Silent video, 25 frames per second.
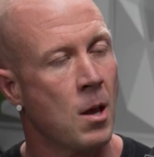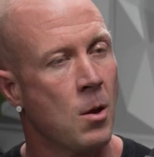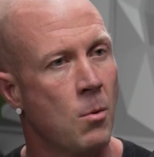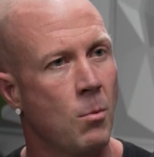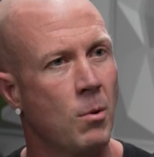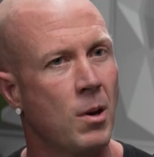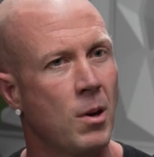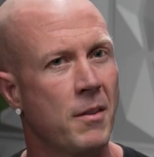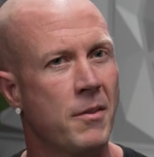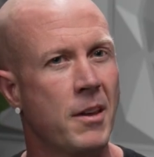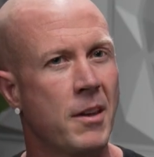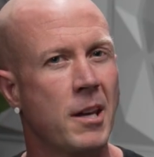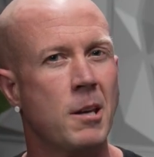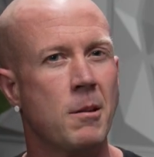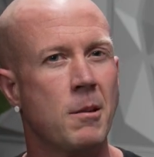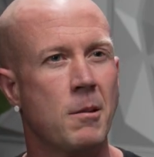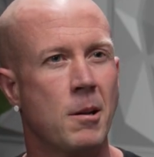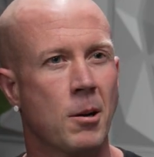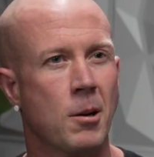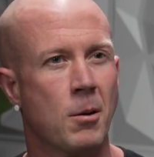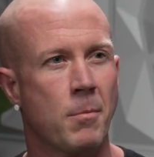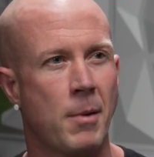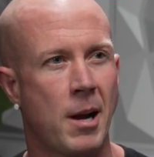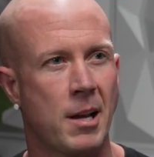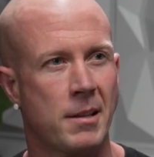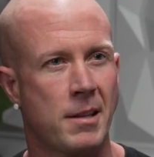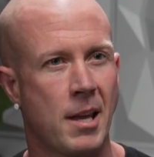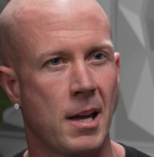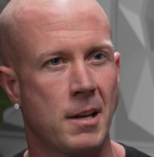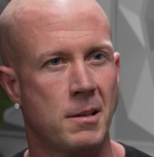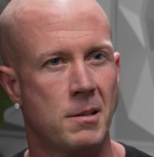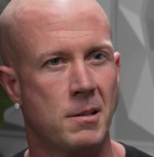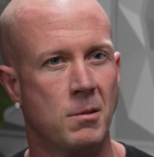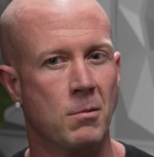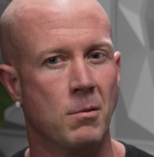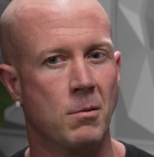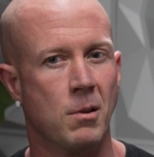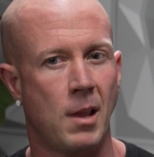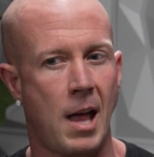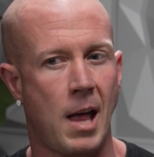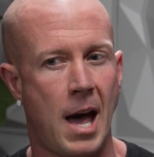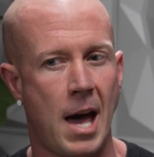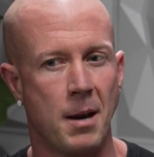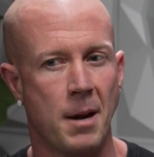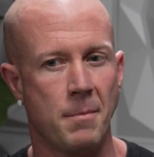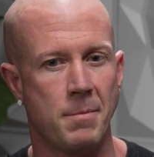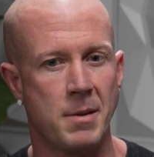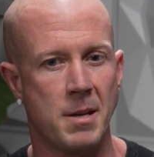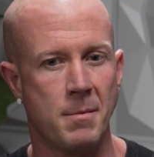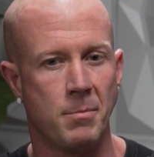Well, I think you hear about that too. A
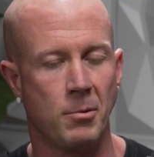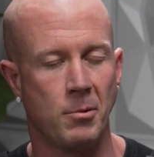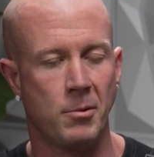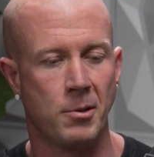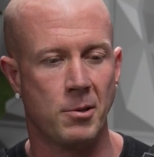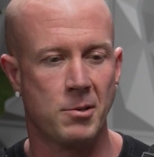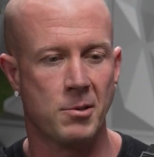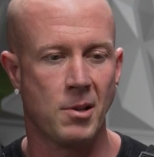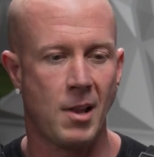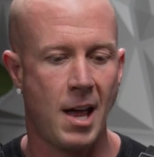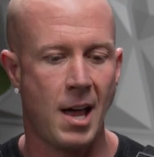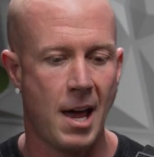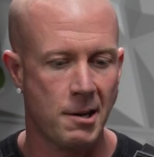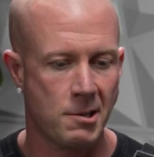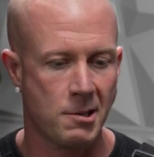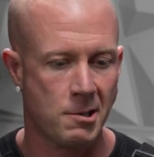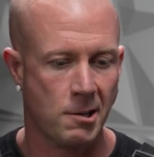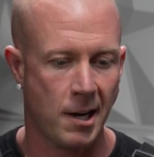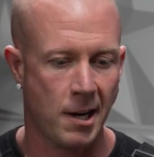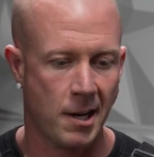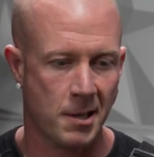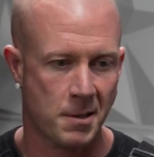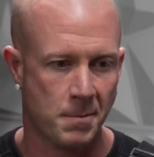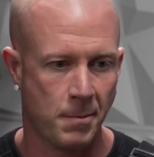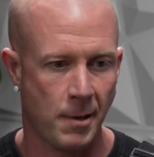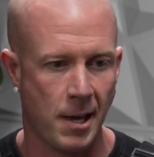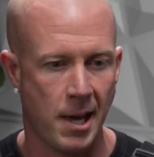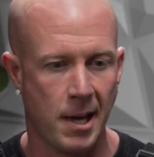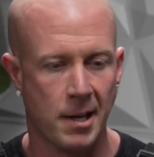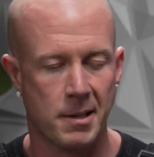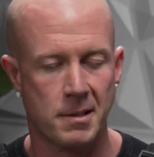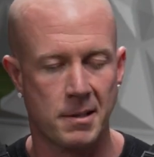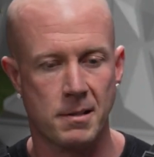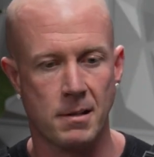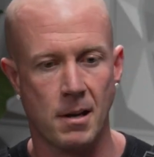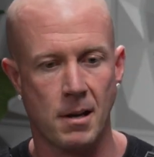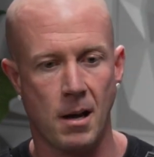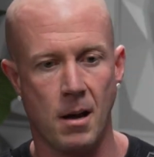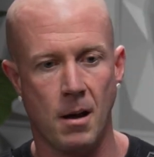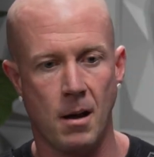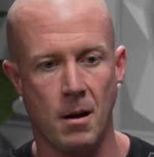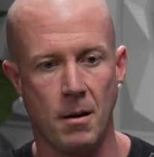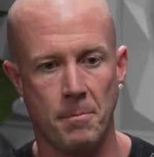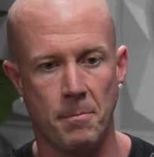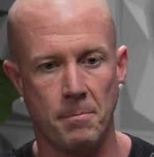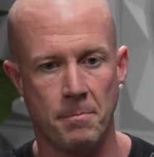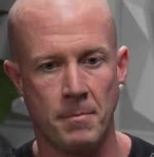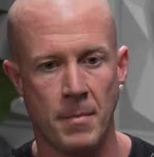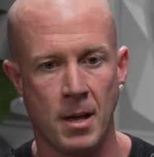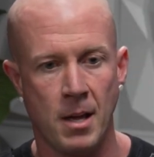lot of people, there's a lot of transplants.
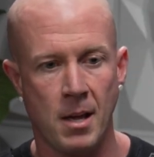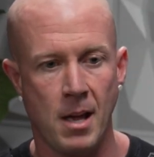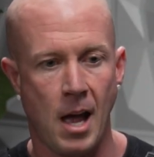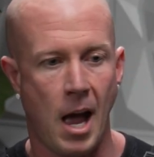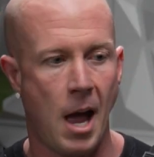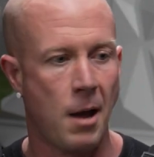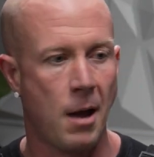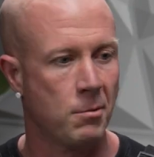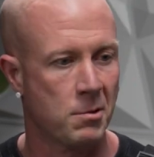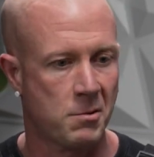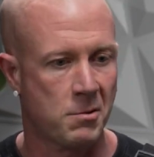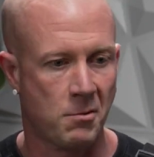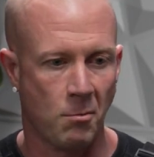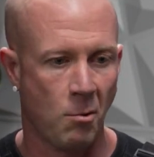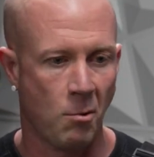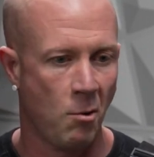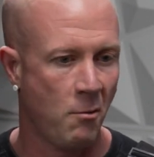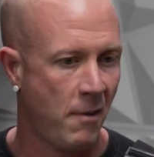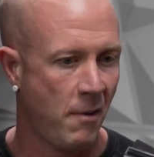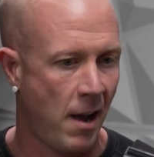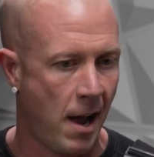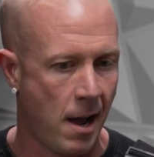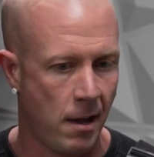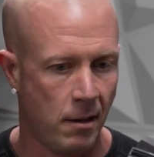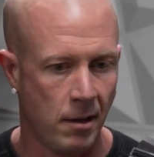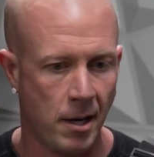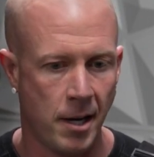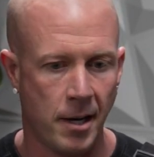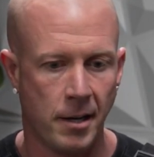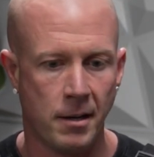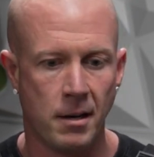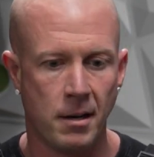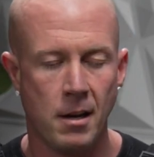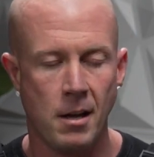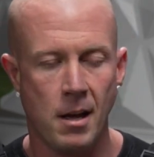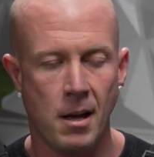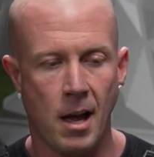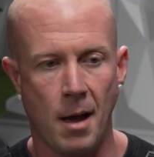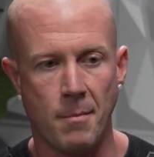I was from O'Fallon.